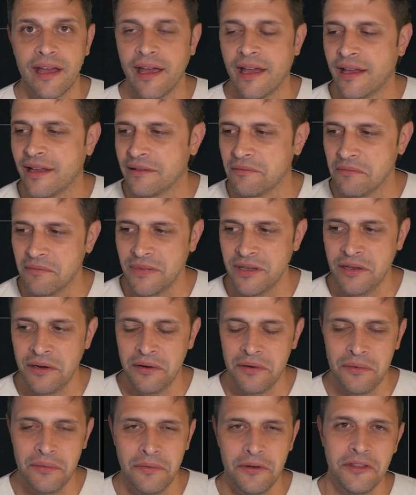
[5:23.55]
and, you
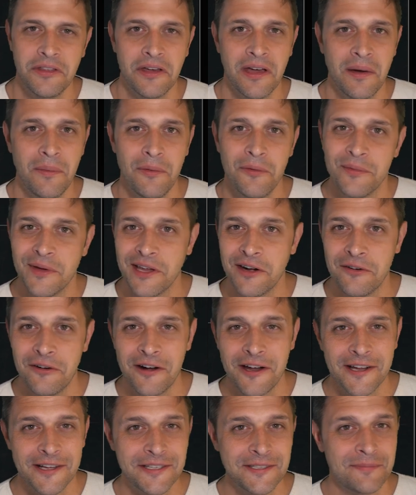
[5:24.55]
know, with a couple Mana
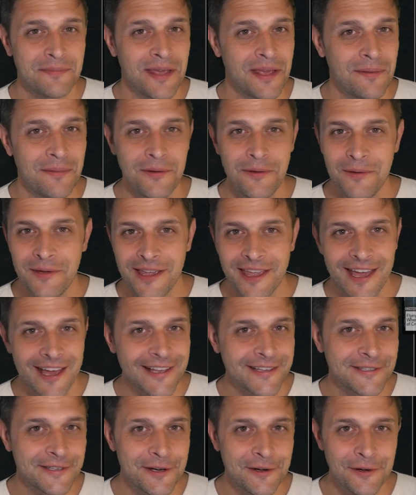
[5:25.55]
Rocks, maybe we
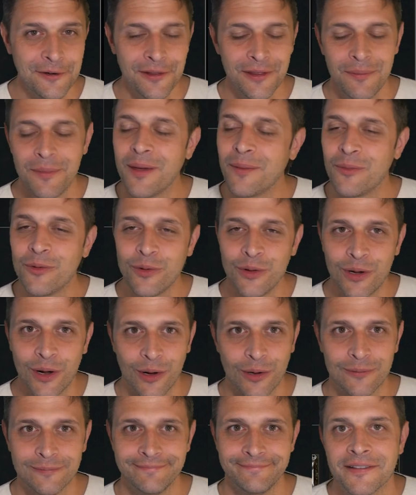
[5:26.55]
cast it early, maybe we
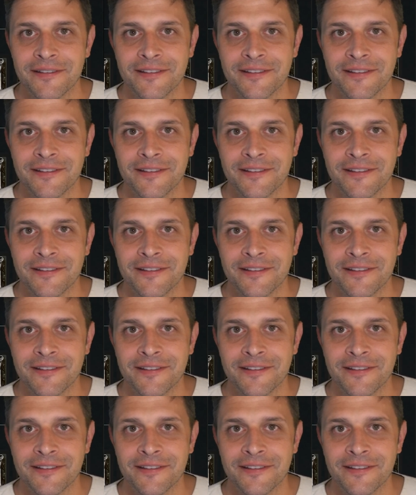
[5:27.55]
don't.